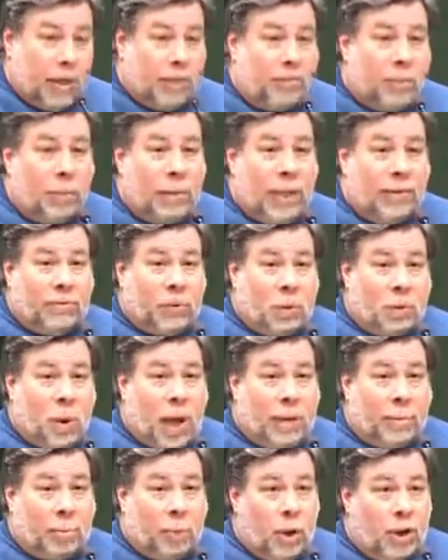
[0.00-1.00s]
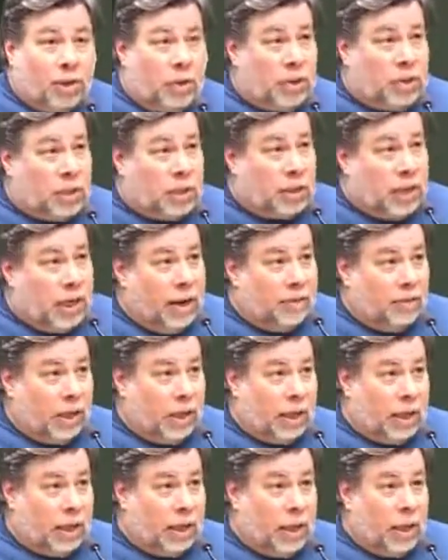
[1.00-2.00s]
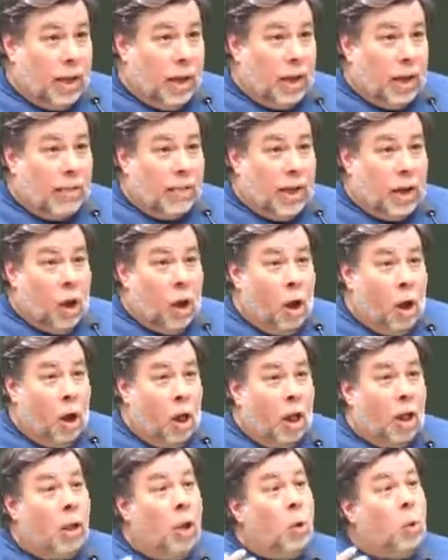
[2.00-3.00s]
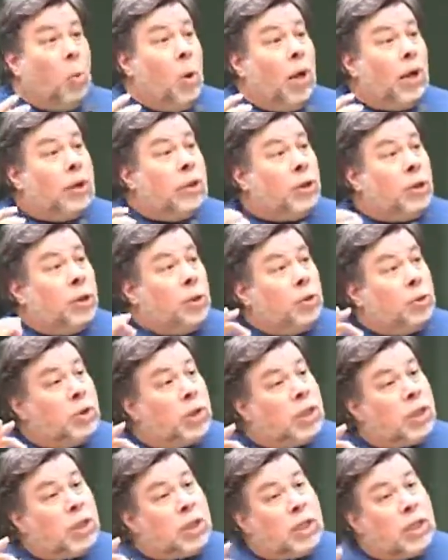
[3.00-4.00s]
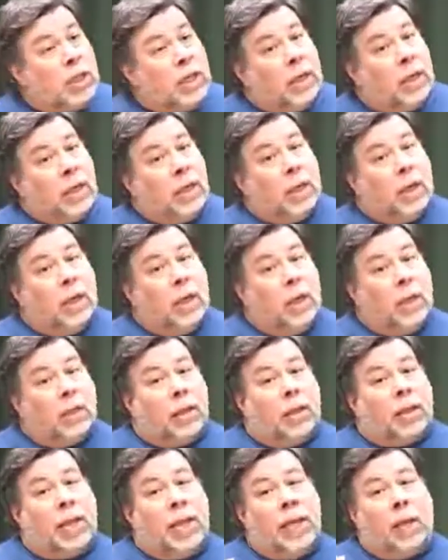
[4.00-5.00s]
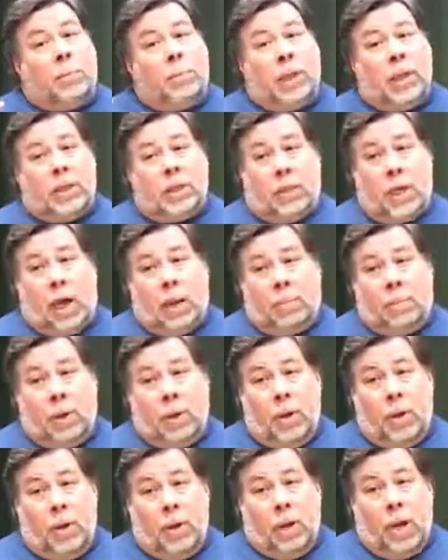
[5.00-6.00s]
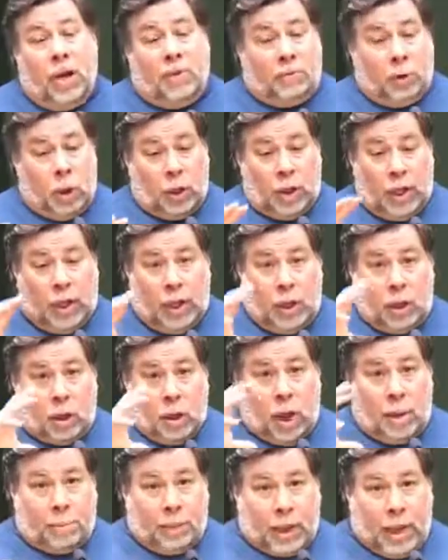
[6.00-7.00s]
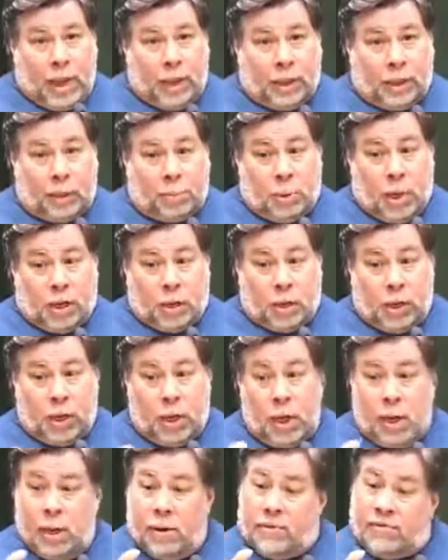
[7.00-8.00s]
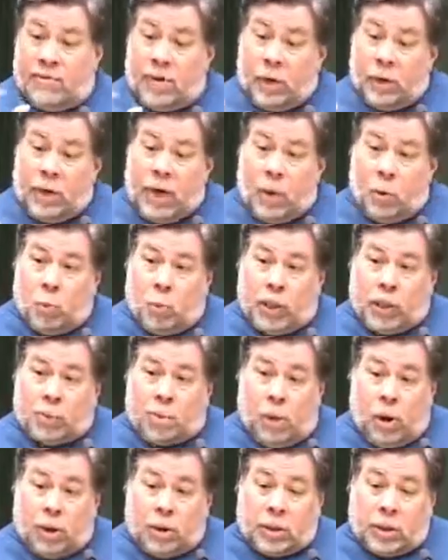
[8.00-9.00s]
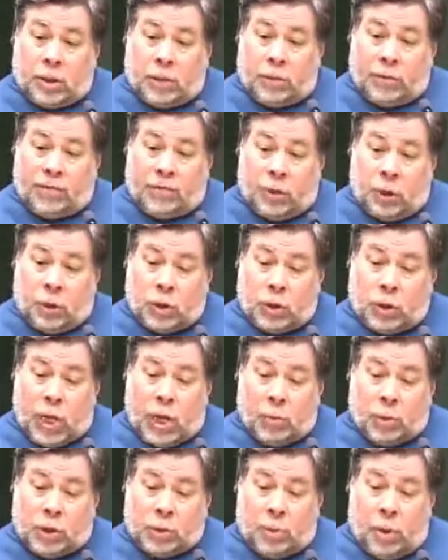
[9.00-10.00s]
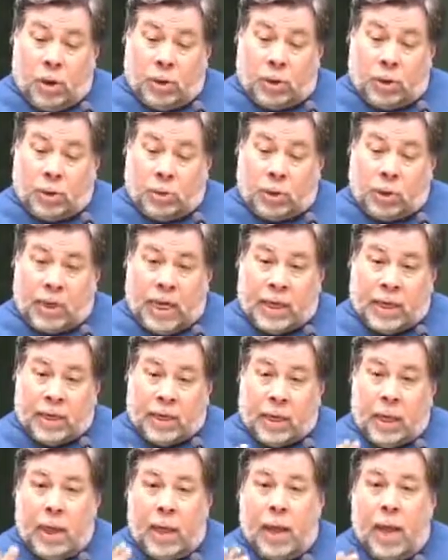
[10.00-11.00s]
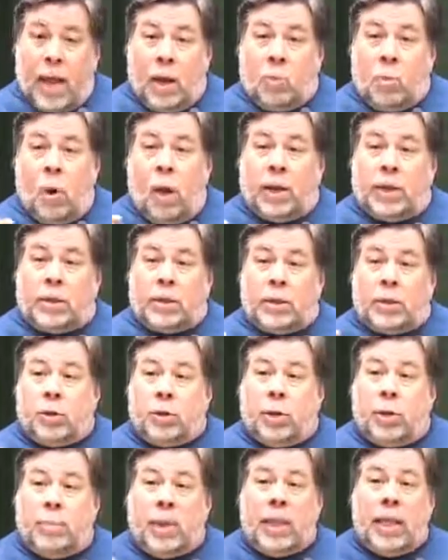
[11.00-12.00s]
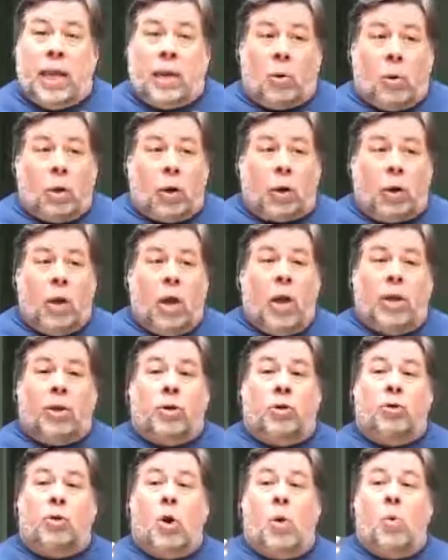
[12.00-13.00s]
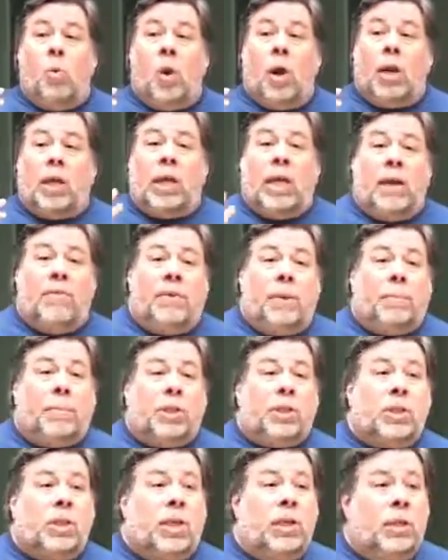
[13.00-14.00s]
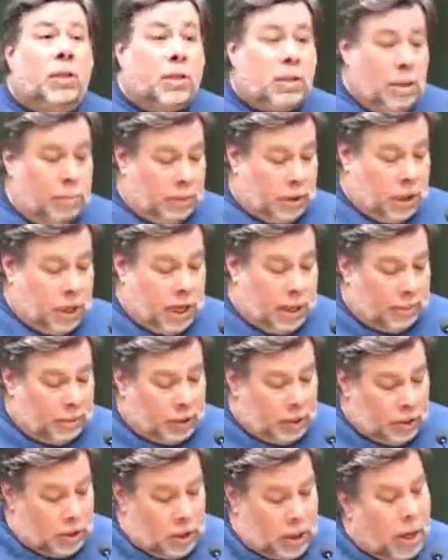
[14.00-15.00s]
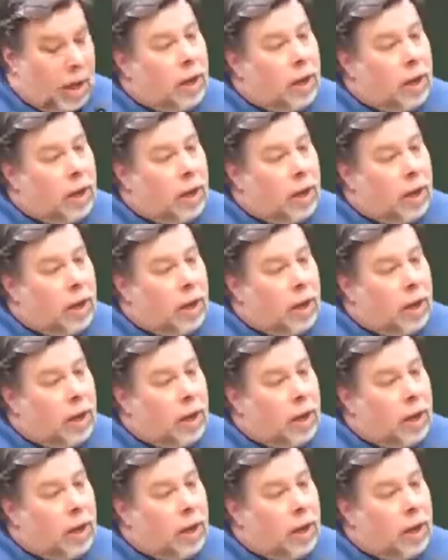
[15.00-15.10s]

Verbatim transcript: it in from left to right, parentheses and everything. They all wanted to use the skill that they had built up of looking at a complicated expression, figuring out which part to do first and which part to do second, and wanting to do them in that order. You don't want to give up a skill sometimes,